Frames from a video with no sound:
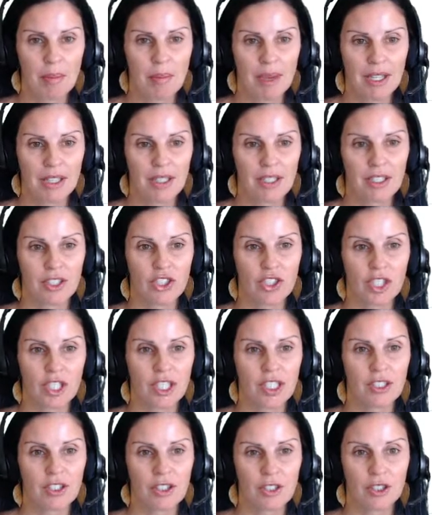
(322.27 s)
message
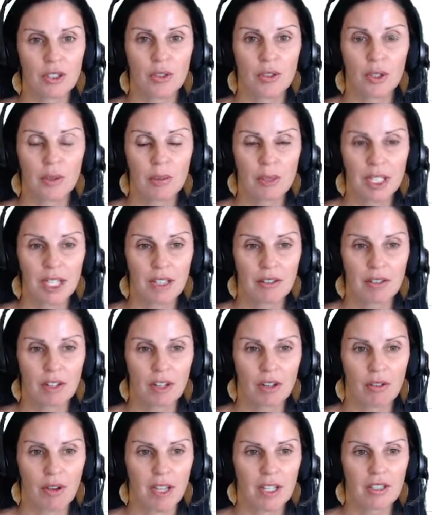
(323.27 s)
into a meeting
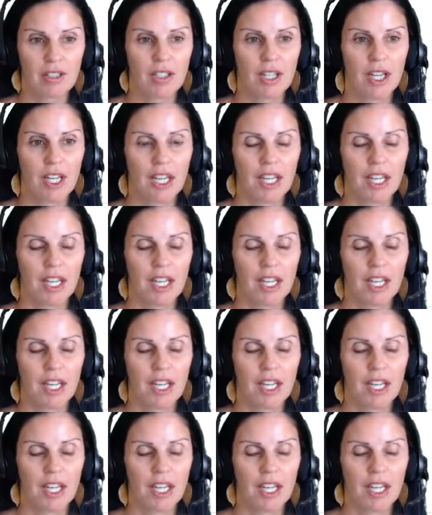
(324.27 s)
request.